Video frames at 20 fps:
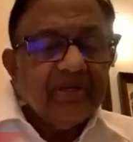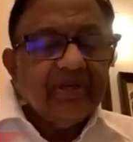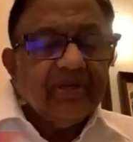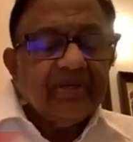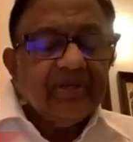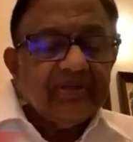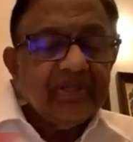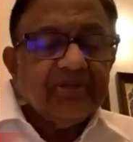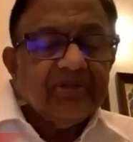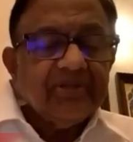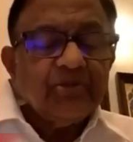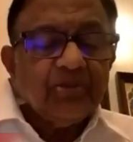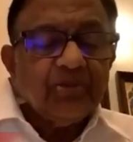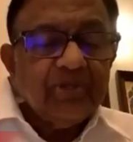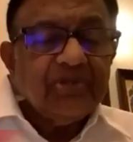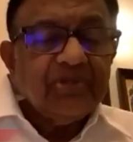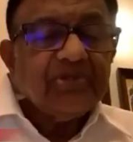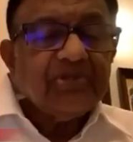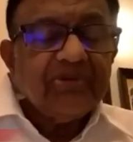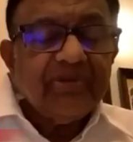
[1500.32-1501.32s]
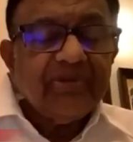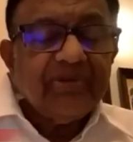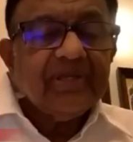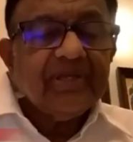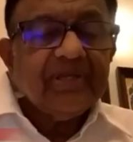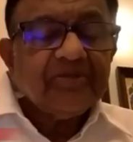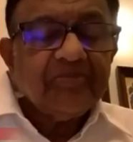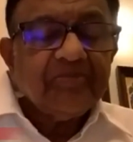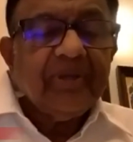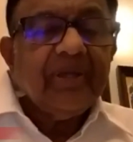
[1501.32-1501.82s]
the judiciary
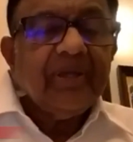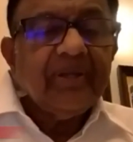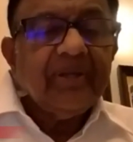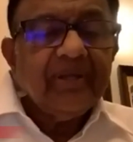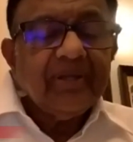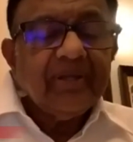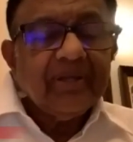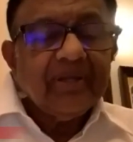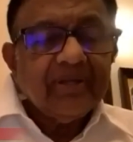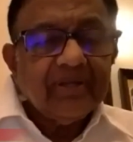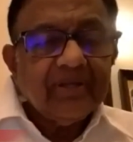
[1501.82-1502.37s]
has been